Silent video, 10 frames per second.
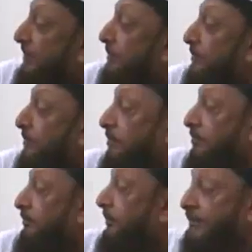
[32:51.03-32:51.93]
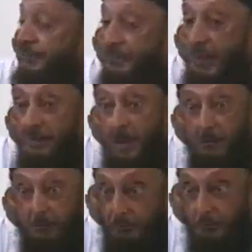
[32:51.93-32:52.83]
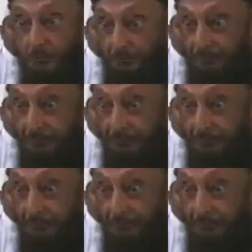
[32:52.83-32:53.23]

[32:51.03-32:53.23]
crop doesn't come out.